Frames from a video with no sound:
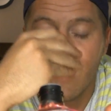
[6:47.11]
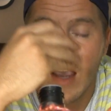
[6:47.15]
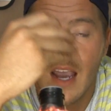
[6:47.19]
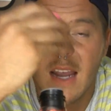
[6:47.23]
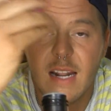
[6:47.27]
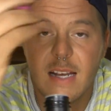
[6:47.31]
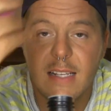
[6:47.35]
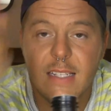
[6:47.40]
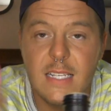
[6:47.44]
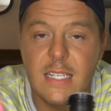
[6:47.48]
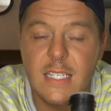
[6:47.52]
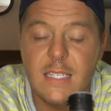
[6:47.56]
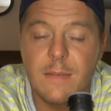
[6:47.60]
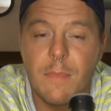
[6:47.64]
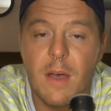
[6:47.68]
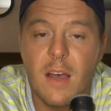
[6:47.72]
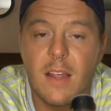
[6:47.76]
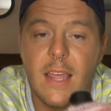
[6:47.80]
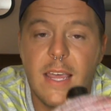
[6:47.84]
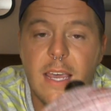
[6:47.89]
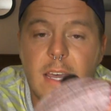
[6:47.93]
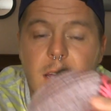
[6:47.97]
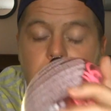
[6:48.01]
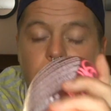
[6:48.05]
It doesn't
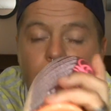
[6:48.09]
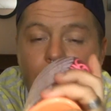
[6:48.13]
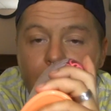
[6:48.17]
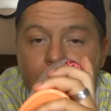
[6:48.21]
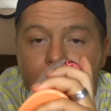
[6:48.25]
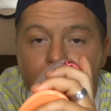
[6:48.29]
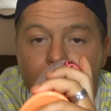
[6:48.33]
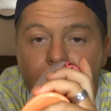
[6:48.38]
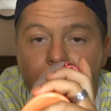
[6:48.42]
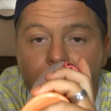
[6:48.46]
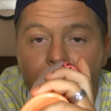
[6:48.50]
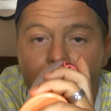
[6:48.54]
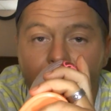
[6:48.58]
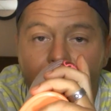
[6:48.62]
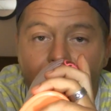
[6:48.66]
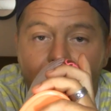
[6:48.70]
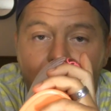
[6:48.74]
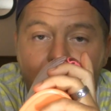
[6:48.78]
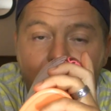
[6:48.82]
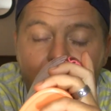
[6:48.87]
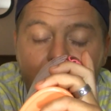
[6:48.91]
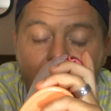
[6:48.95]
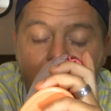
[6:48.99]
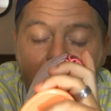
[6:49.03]
smell like
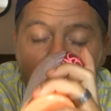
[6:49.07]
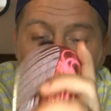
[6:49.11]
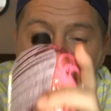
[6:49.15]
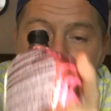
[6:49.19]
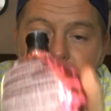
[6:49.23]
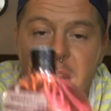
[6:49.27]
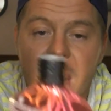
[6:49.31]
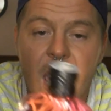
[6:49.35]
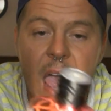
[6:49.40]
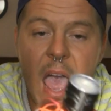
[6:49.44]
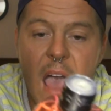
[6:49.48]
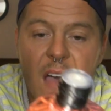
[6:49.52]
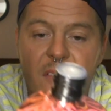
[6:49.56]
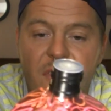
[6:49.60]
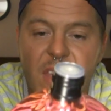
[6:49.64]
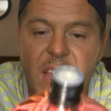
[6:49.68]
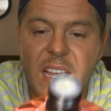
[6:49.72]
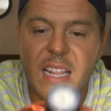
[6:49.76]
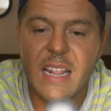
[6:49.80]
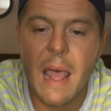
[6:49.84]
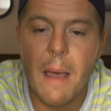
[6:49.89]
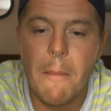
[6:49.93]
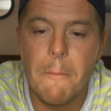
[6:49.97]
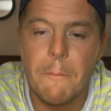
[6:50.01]
it would have
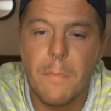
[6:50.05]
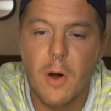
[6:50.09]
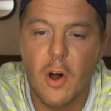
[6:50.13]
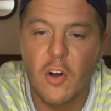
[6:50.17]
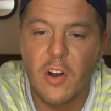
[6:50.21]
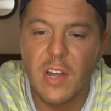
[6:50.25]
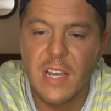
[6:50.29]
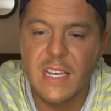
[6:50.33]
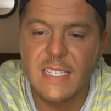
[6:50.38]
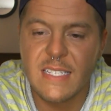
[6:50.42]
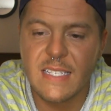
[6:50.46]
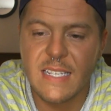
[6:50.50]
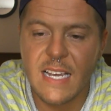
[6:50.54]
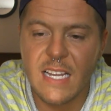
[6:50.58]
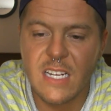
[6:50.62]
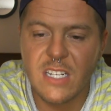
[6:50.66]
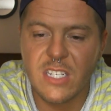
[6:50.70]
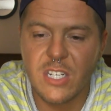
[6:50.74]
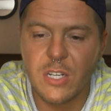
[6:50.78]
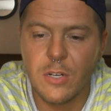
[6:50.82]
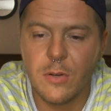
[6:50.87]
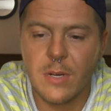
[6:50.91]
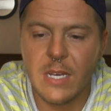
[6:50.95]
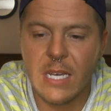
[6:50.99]
like that burning
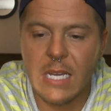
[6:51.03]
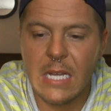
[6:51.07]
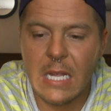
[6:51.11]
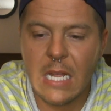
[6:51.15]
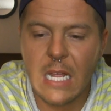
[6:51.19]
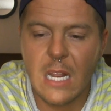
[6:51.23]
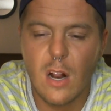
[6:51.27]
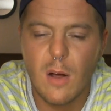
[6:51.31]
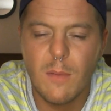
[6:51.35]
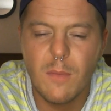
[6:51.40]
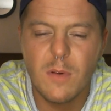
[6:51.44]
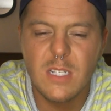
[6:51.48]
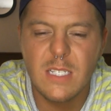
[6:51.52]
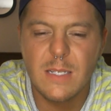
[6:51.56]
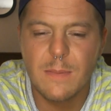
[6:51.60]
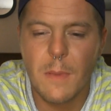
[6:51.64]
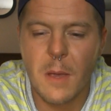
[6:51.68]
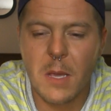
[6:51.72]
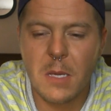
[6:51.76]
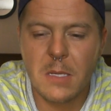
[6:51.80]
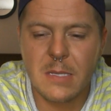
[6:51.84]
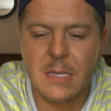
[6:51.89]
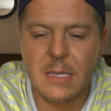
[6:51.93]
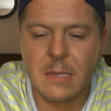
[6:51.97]
scent to it. It almost
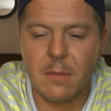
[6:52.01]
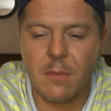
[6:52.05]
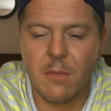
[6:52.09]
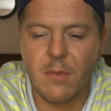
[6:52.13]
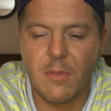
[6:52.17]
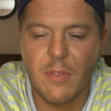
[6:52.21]
smells,